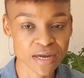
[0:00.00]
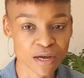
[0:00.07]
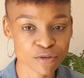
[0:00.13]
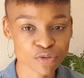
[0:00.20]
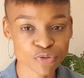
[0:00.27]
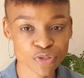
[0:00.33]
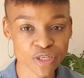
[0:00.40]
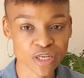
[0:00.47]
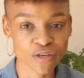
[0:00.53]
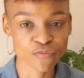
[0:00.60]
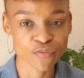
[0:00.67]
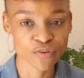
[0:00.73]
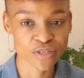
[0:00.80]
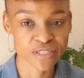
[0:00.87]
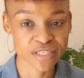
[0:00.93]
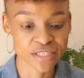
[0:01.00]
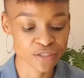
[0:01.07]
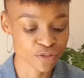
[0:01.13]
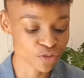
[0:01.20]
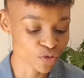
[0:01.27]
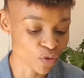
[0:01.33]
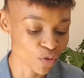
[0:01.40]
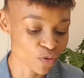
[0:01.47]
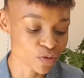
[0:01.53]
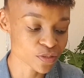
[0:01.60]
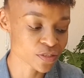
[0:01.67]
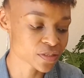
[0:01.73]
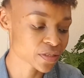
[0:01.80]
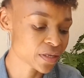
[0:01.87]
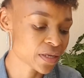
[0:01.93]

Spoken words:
how to care for it indoors.